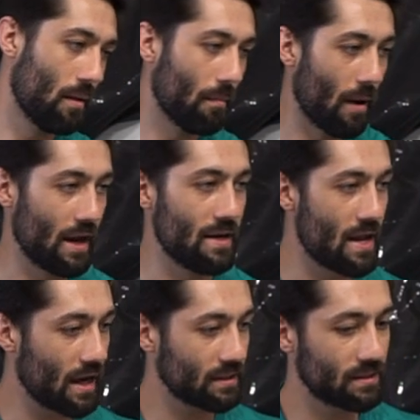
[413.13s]
My
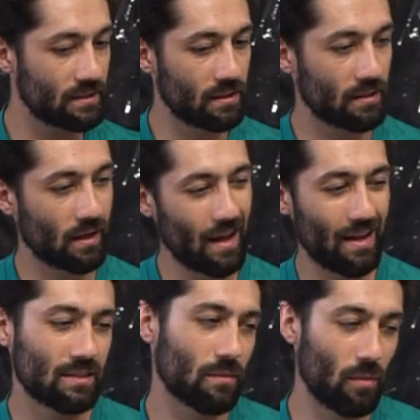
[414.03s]
next,
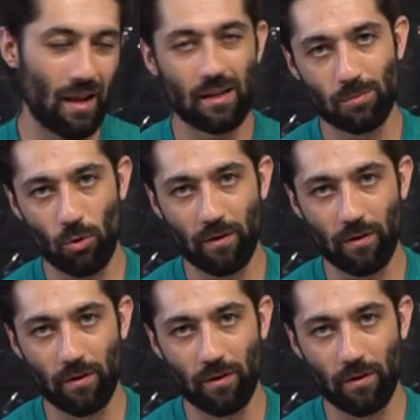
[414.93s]
and it's more of